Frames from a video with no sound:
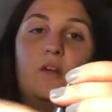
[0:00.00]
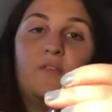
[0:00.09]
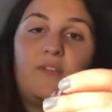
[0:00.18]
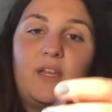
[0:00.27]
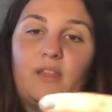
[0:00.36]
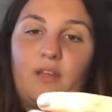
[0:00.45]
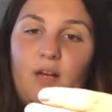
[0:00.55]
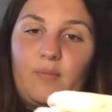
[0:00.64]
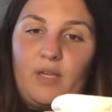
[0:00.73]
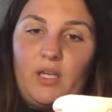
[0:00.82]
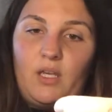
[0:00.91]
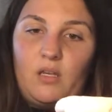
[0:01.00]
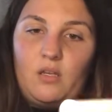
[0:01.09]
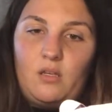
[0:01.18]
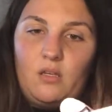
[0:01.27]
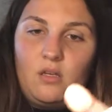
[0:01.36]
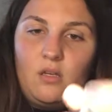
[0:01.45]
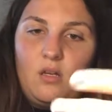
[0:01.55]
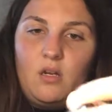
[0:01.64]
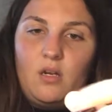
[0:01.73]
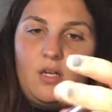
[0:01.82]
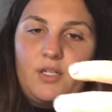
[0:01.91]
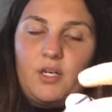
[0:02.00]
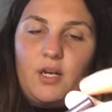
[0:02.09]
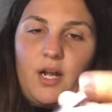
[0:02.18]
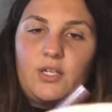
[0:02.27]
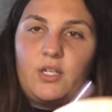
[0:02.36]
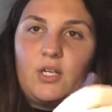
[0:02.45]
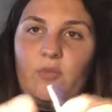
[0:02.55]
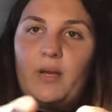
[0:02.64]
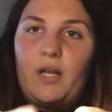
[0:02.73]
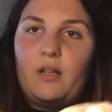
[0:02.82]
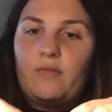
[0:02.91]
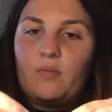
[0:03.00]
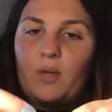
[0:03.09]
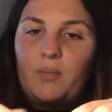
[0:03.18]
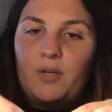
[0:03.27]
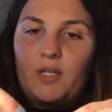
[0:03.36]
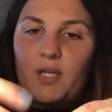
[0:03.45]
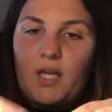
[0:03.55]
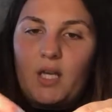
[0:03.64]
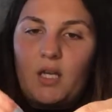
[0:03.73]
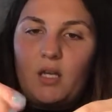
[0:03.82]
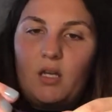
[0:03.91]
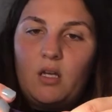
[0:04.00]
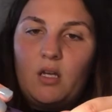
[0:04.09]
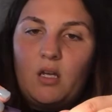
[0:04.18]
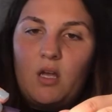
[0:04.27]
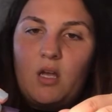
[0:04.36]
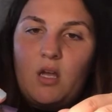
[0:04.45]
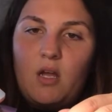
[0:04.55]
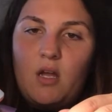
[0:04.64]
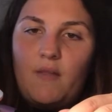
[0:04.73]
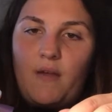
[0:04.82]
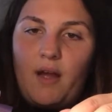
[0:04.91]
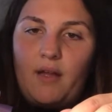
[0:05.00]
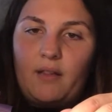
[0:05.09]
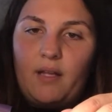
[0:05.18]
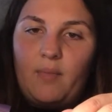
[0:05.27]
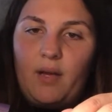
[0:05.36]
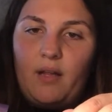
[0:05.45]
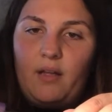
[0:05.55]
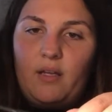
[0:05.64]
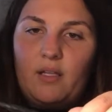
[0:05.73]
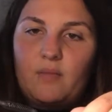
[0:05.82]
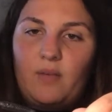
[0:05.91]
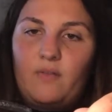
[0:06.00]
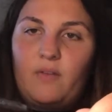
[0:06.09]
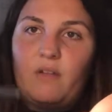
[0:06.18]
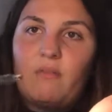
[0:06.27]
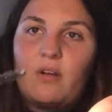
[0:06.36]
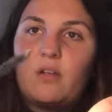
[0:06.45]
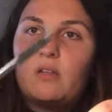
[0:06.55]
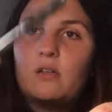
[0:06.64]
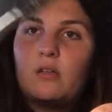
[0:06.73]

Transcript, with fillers: Faith got me a Tarte eyeshadow palette for my birthday. And the highlight palette is my favorite.